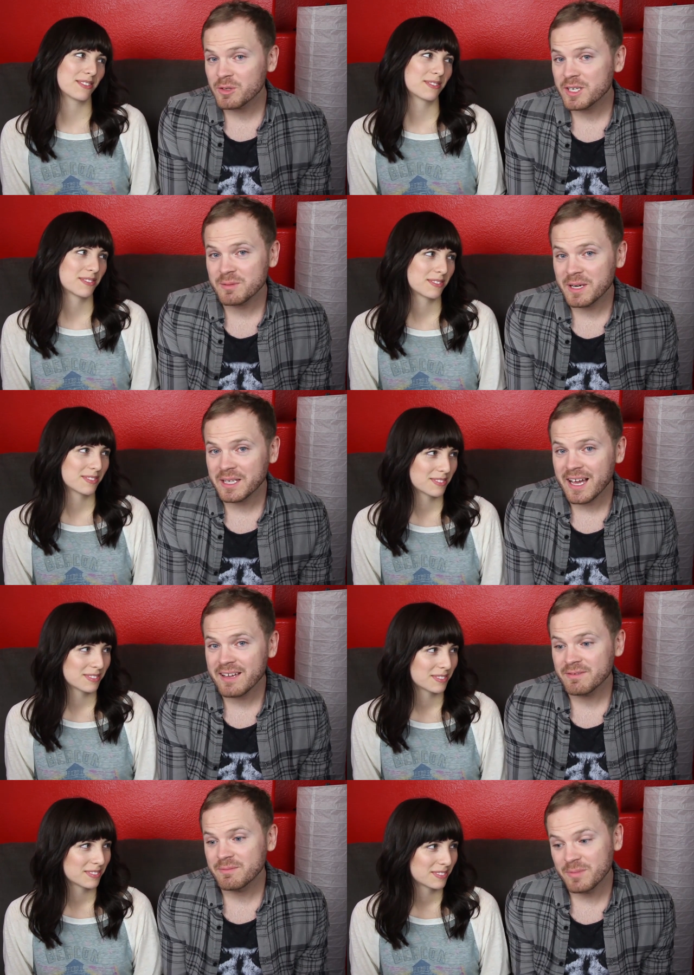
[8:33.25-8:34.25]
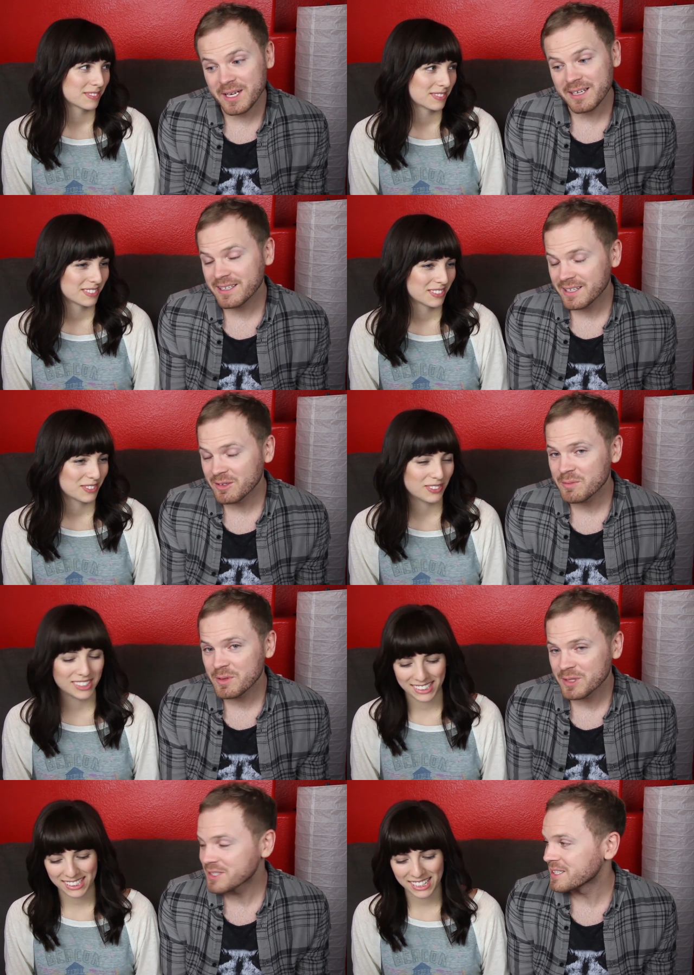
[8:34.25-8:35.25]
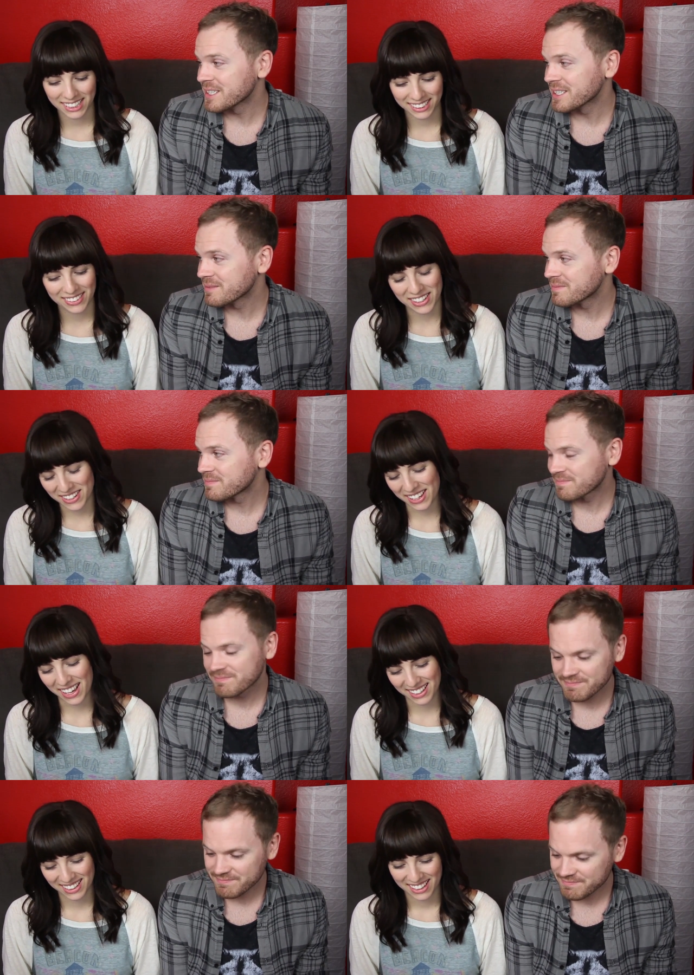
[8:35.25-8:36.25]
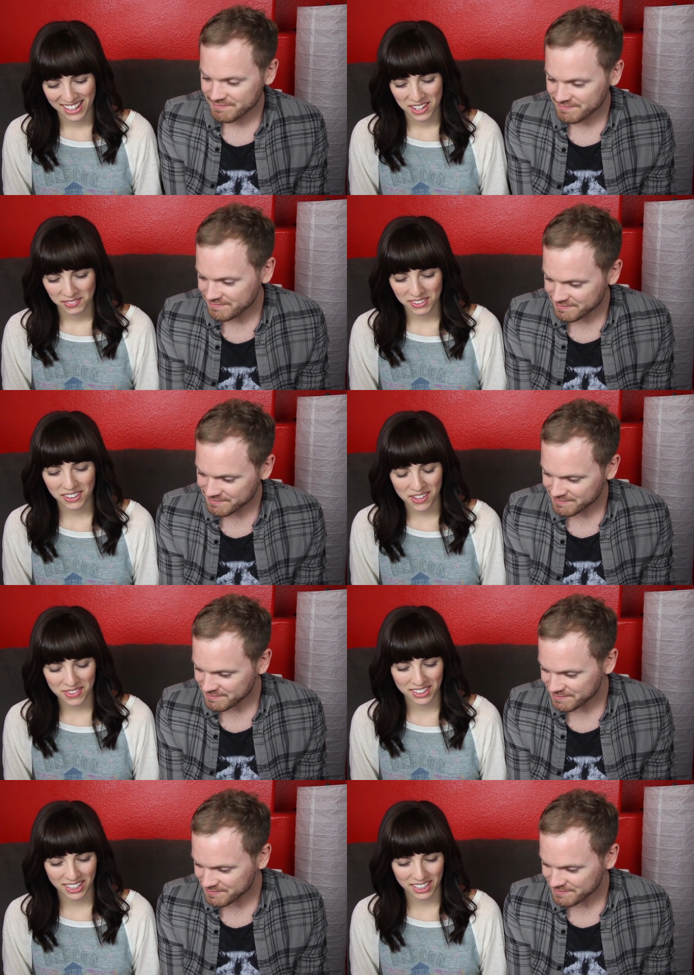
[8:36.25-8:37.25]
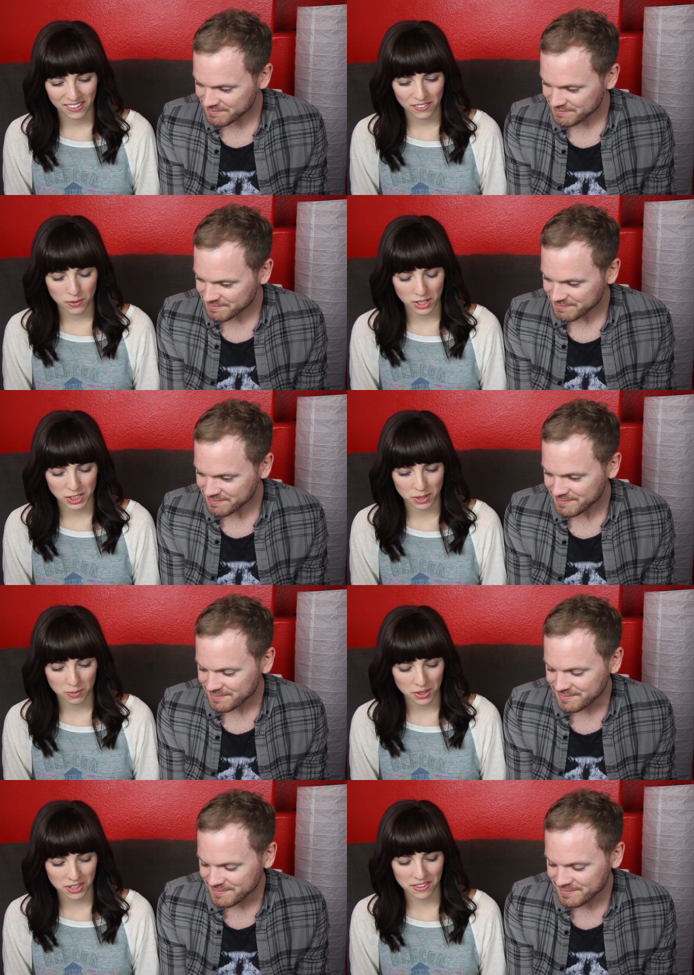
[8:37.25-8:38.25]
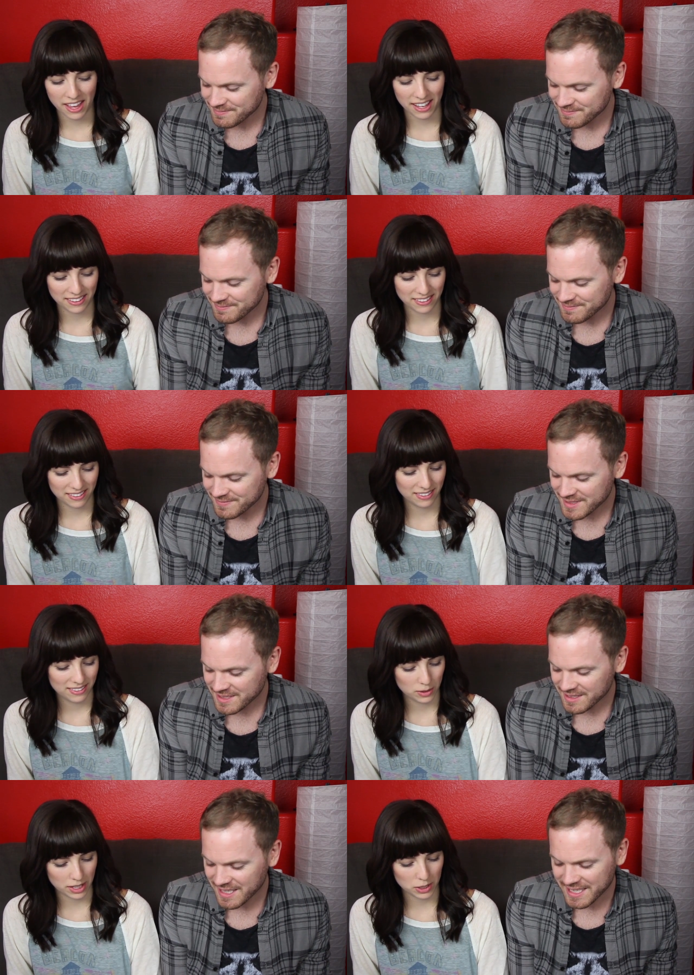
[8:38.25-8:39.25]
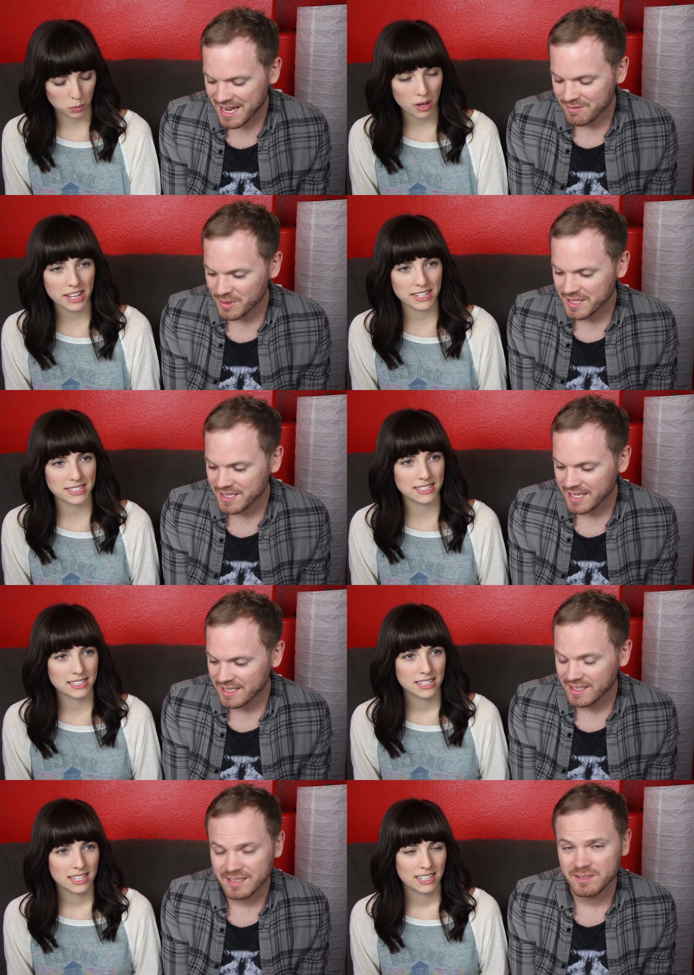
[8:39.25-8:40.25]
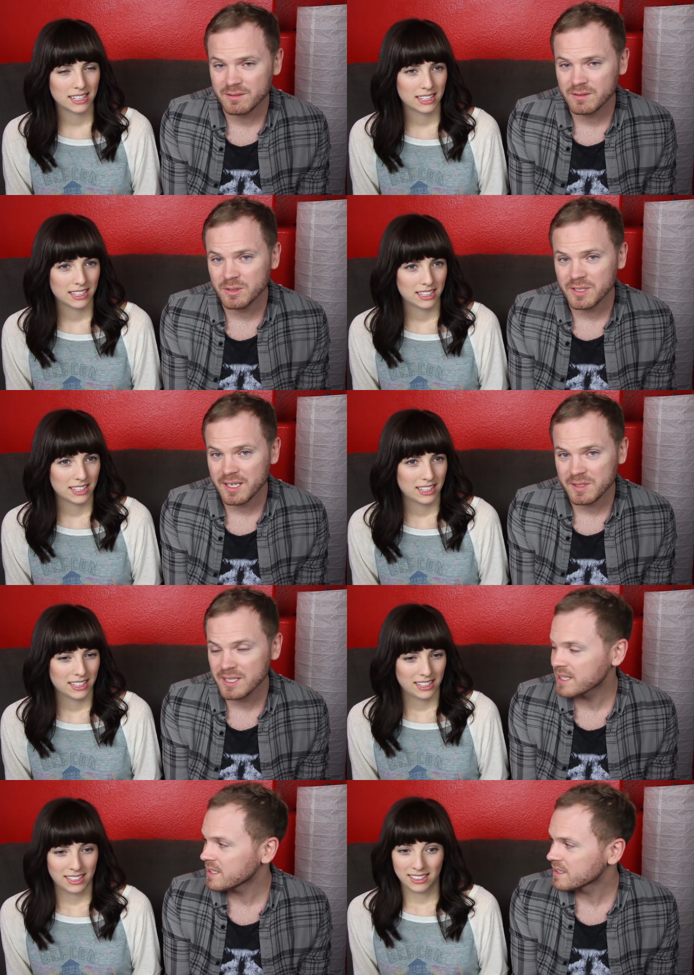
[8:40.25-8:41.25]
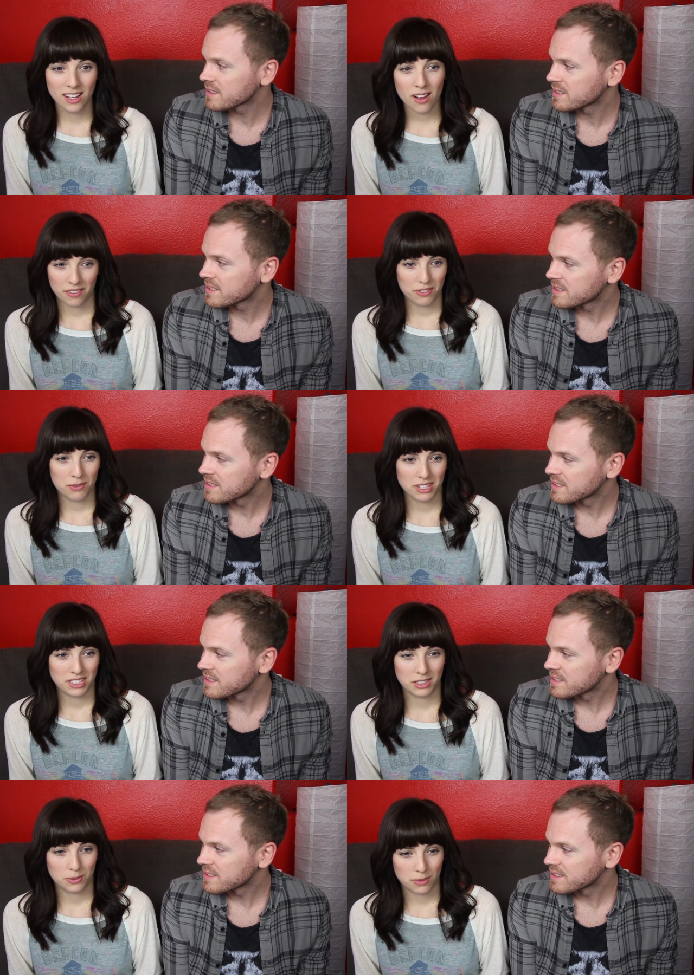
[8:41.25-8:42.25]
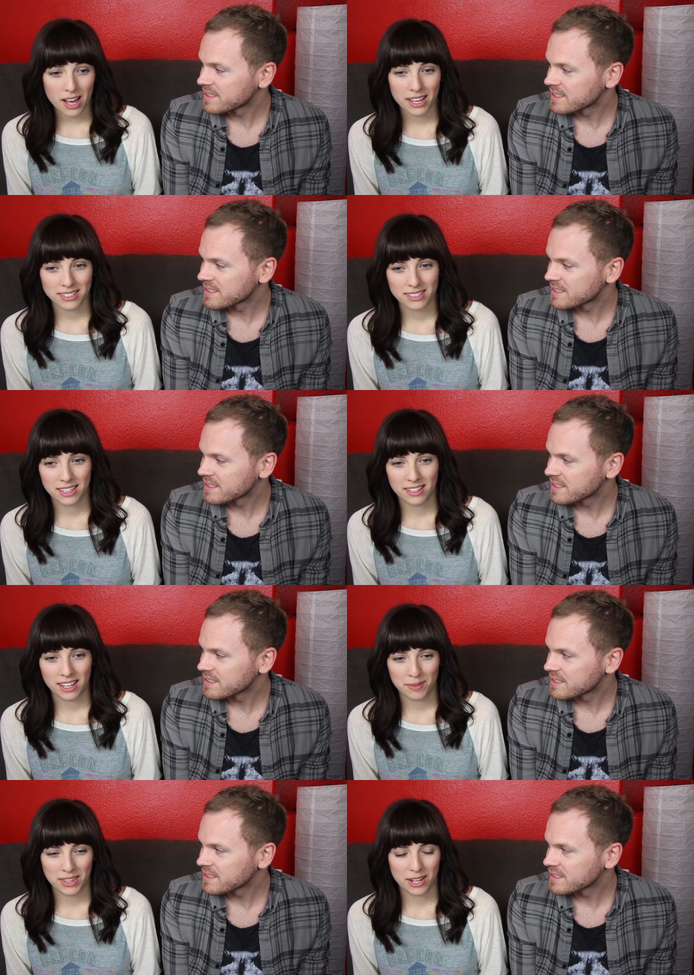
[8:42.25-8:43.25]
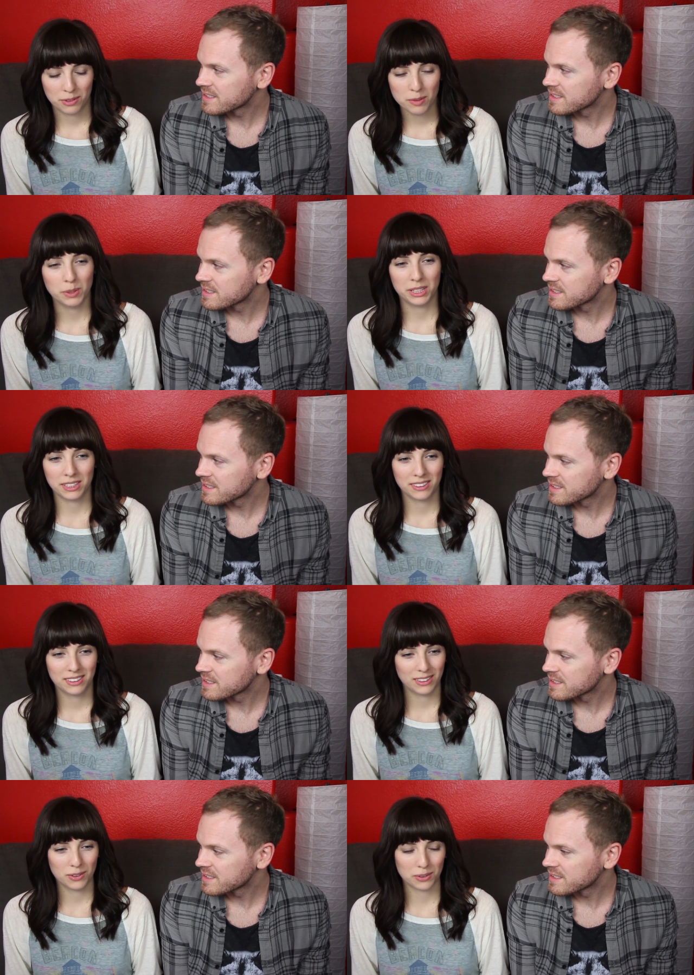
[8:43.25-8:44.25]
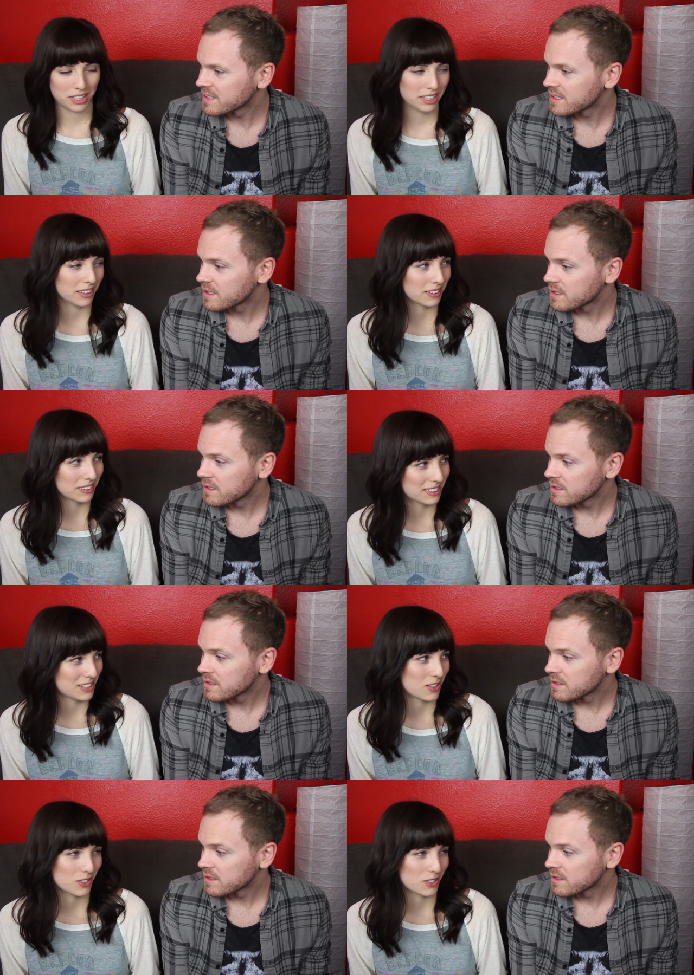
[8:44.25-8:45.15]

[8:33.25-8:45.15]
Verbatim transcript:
Speaker 1: it the rest of my life, but it can only be once a year. Okay. Well, I mean, like, if you watched it more than that,
Speaker 2: like twice. Every day, like 2 times a day?
Speaker 1: No, if you watched it twice, then I mean that would be the whole year because